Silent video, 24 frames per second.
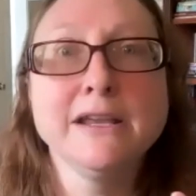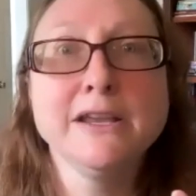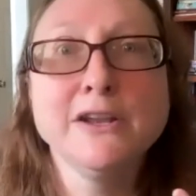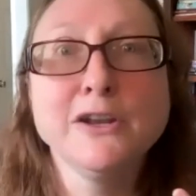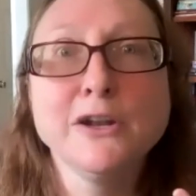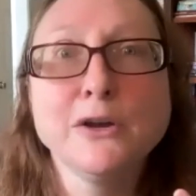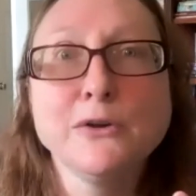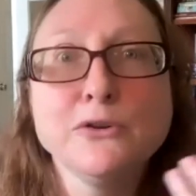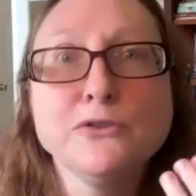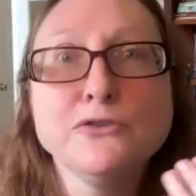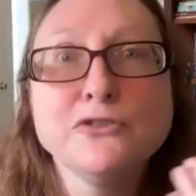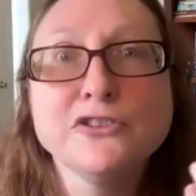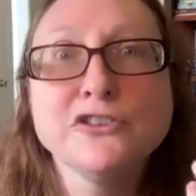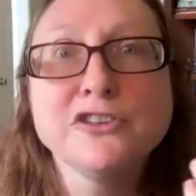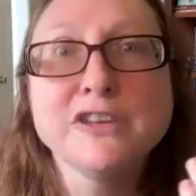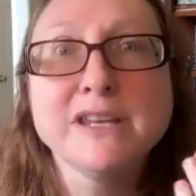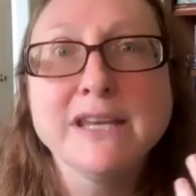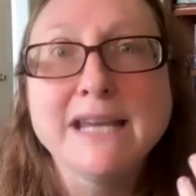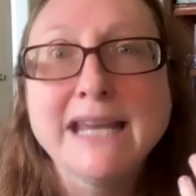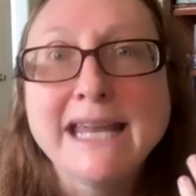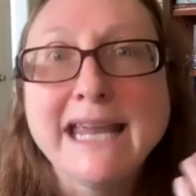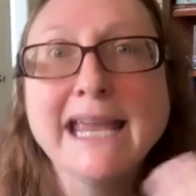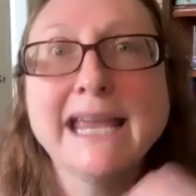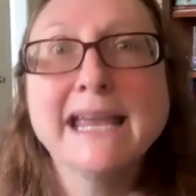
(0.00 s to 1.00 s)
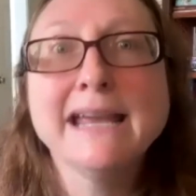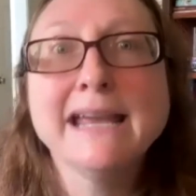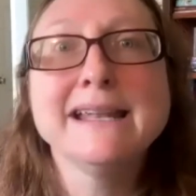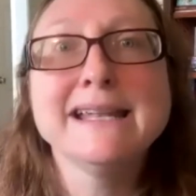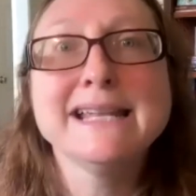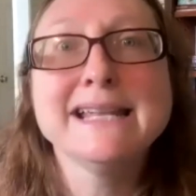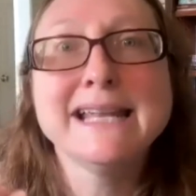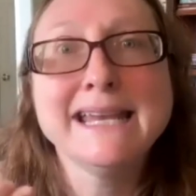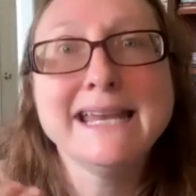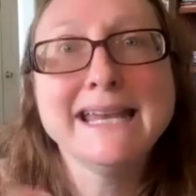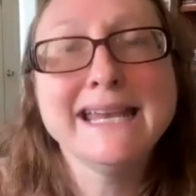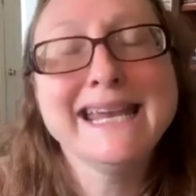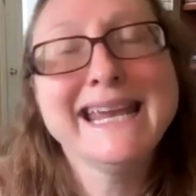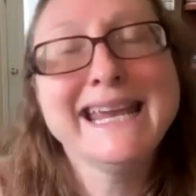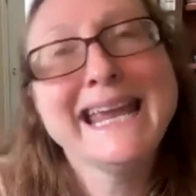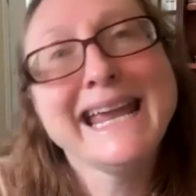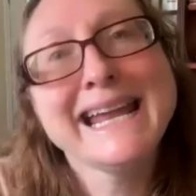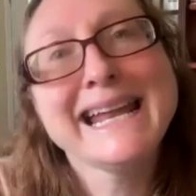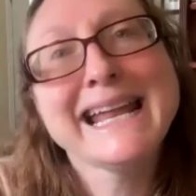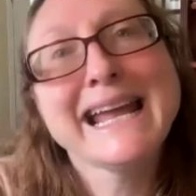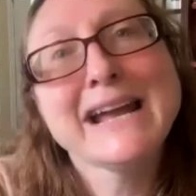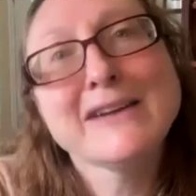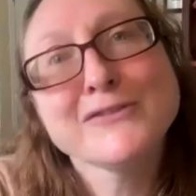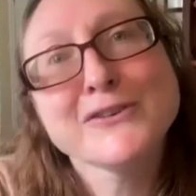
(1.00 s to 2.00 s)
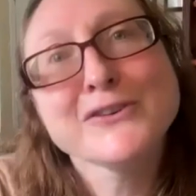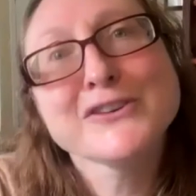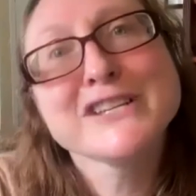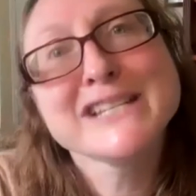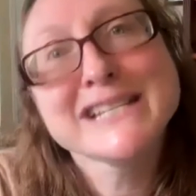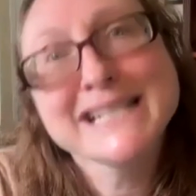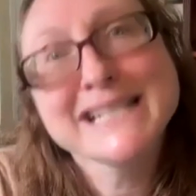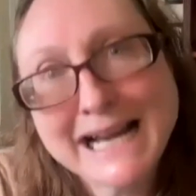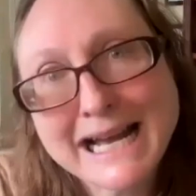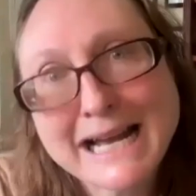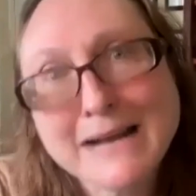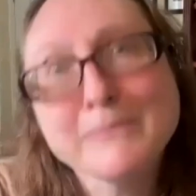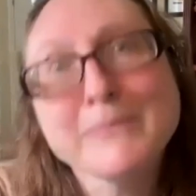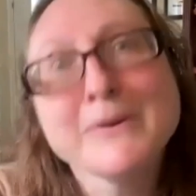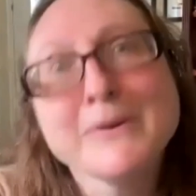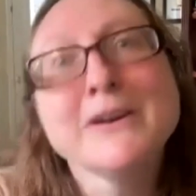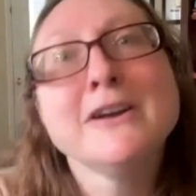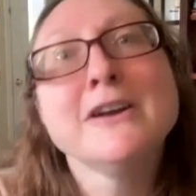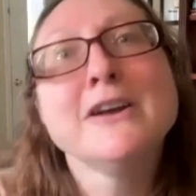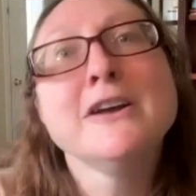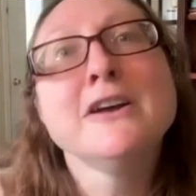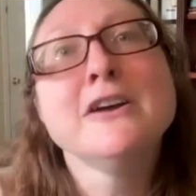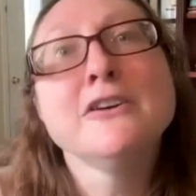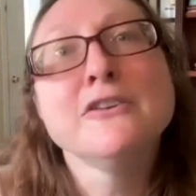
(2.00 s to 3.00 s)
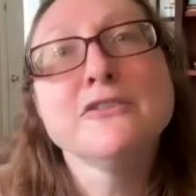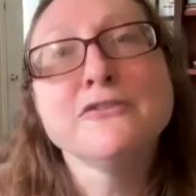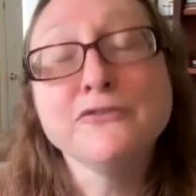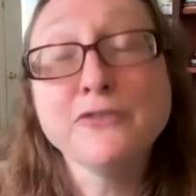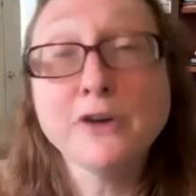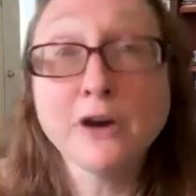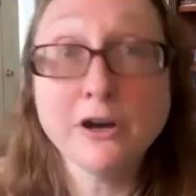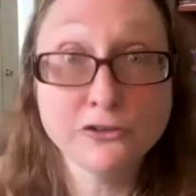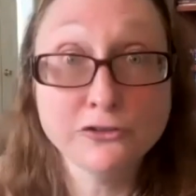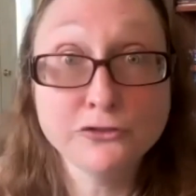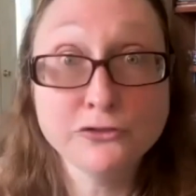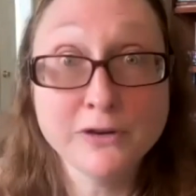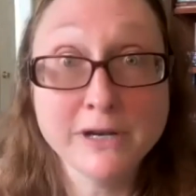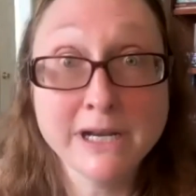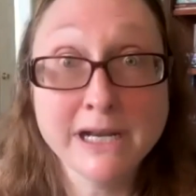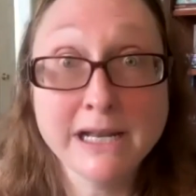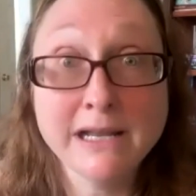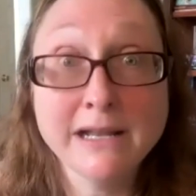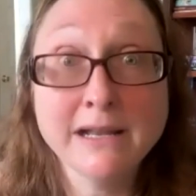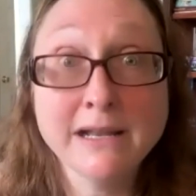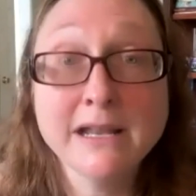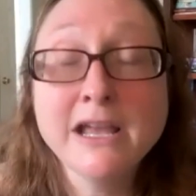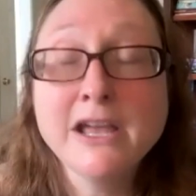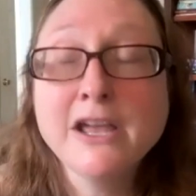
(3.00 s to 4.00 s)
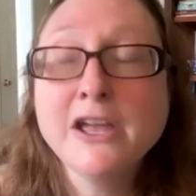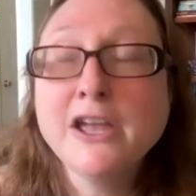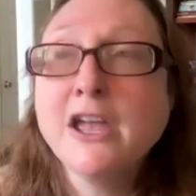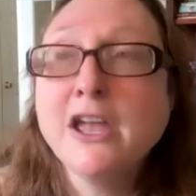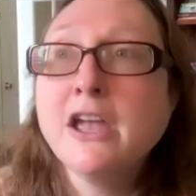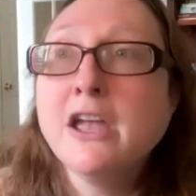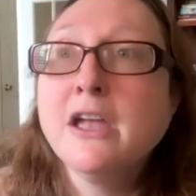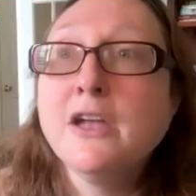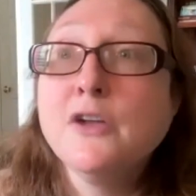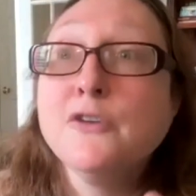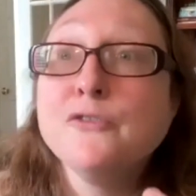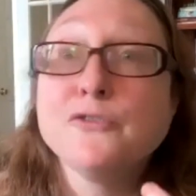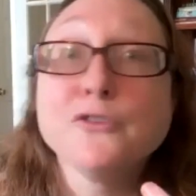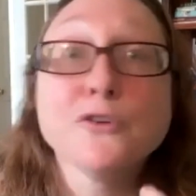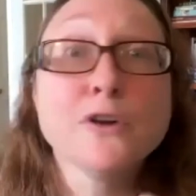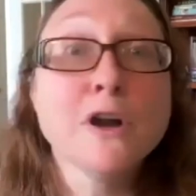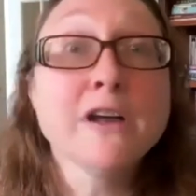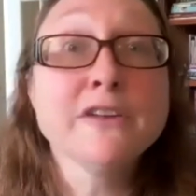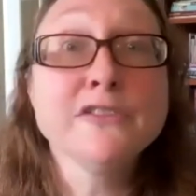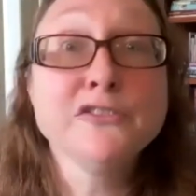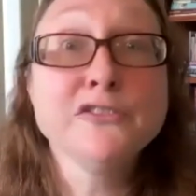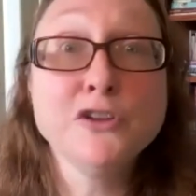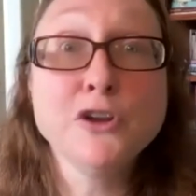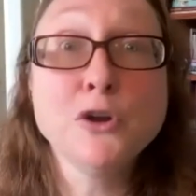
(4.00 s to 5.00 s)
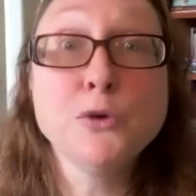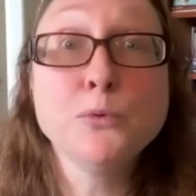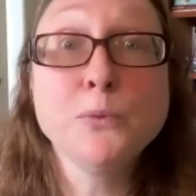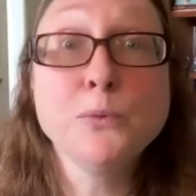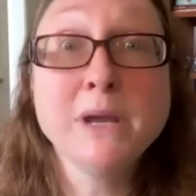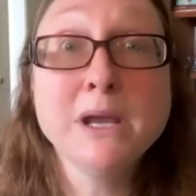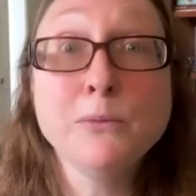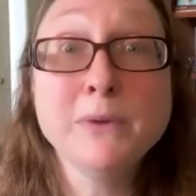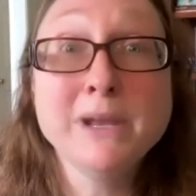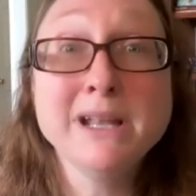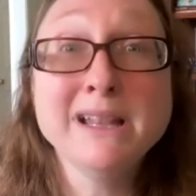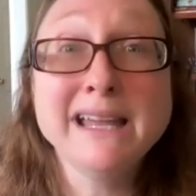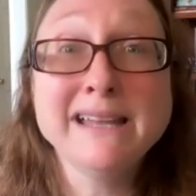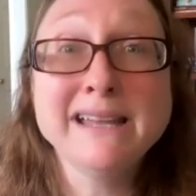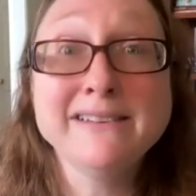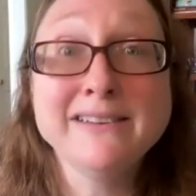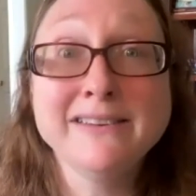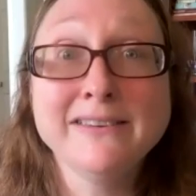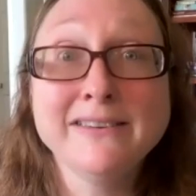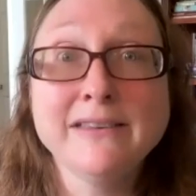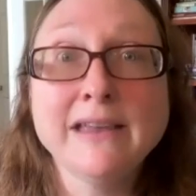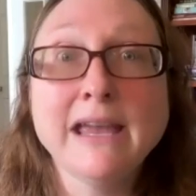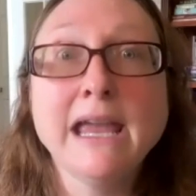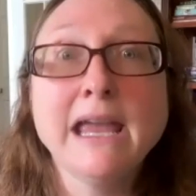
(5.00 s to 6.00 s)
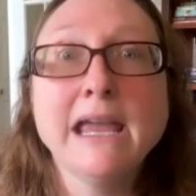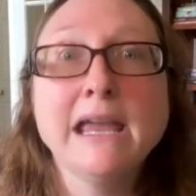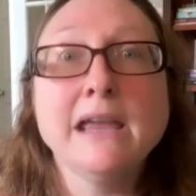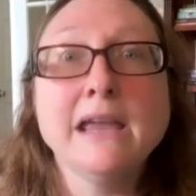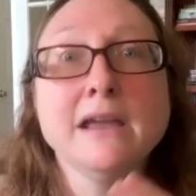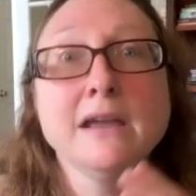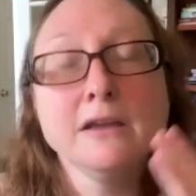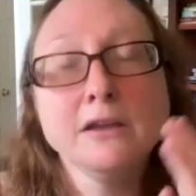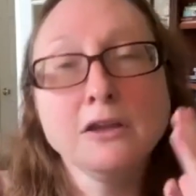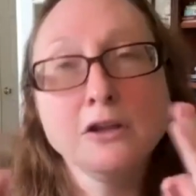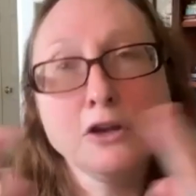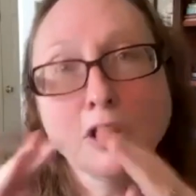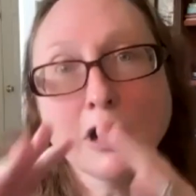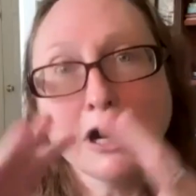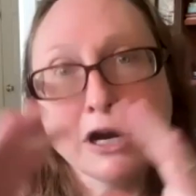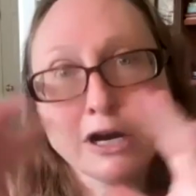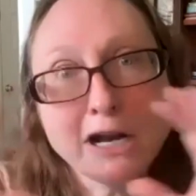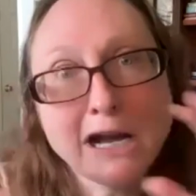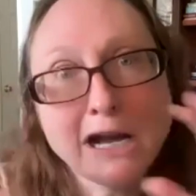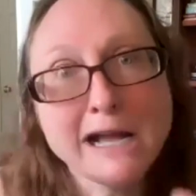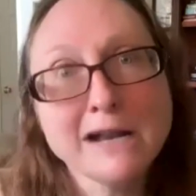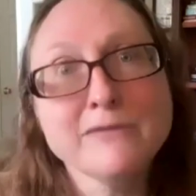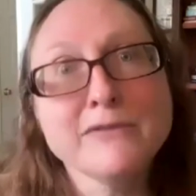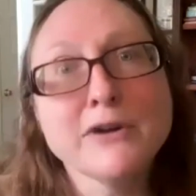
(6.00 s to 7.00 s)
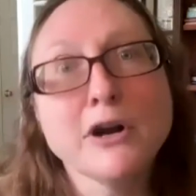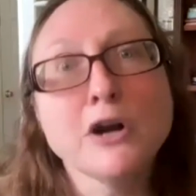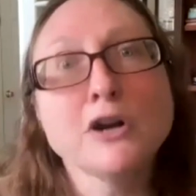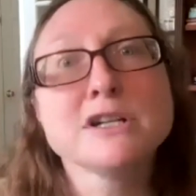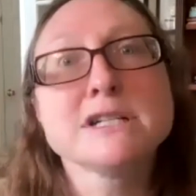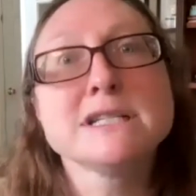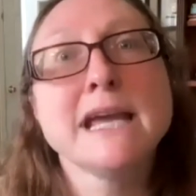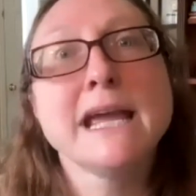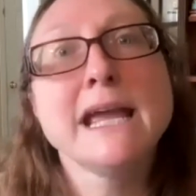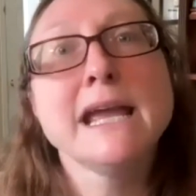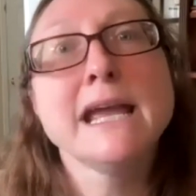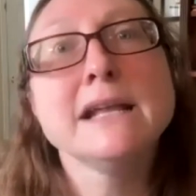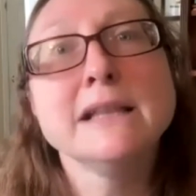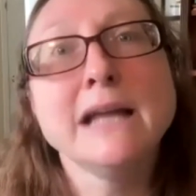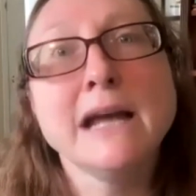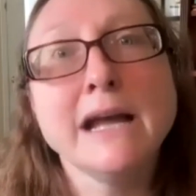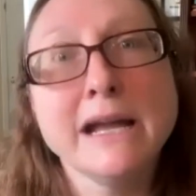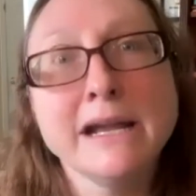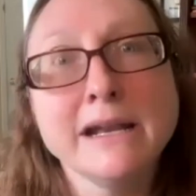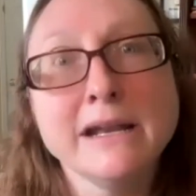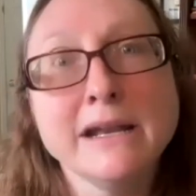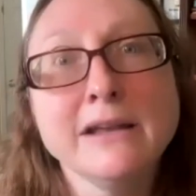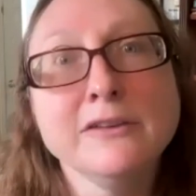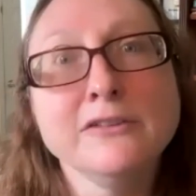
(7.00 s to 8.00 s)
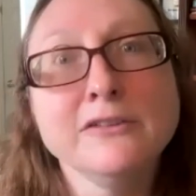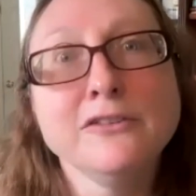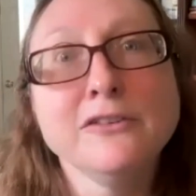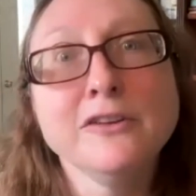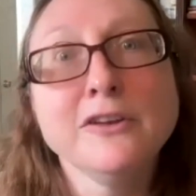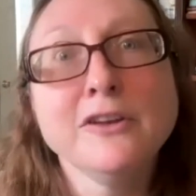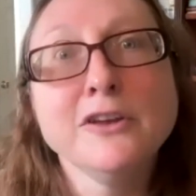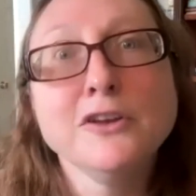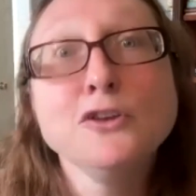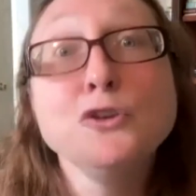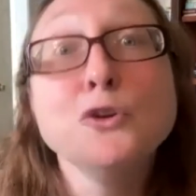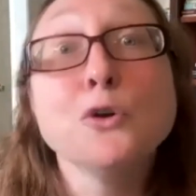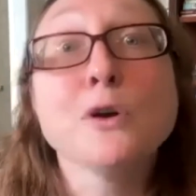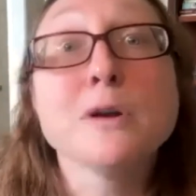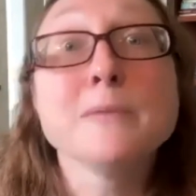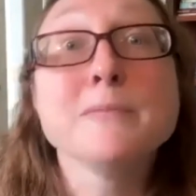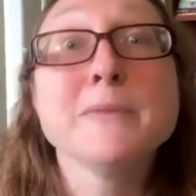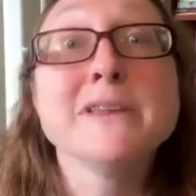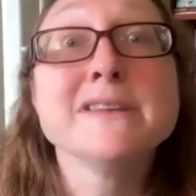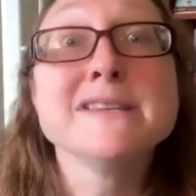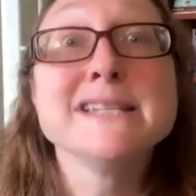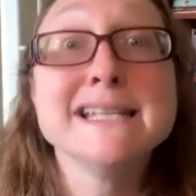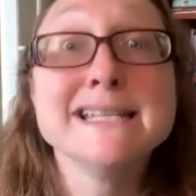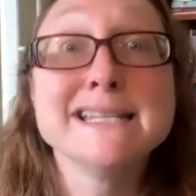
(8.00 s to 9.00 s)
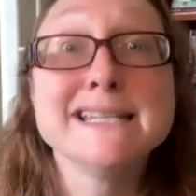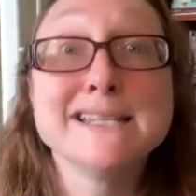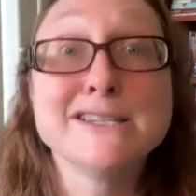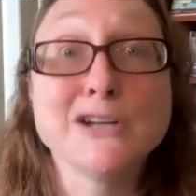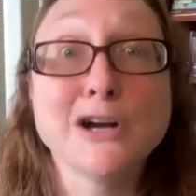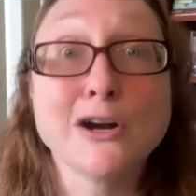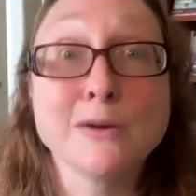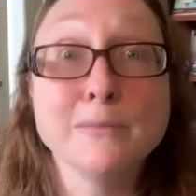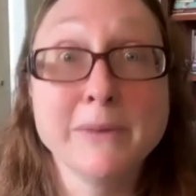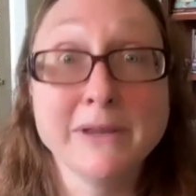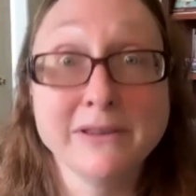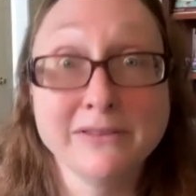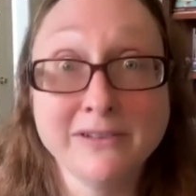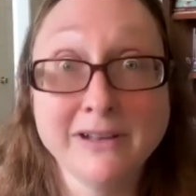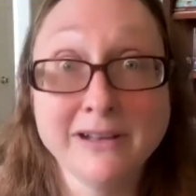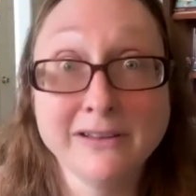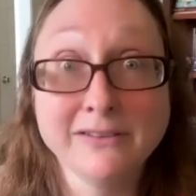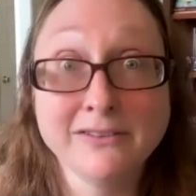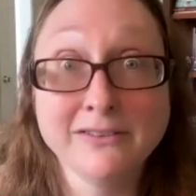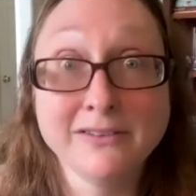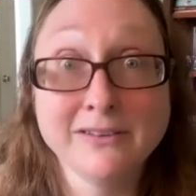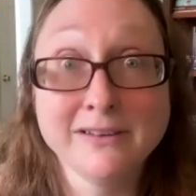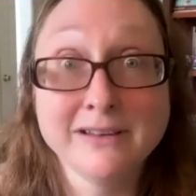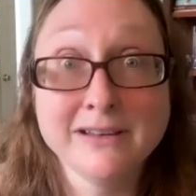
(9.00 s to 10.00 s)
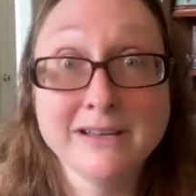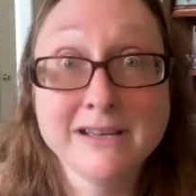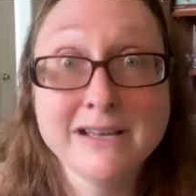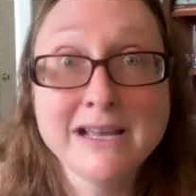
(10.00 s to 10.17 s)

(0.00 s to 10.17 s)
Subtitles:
You can't ever stop fostering it. For us, we like to say, our tagline is your business is our business.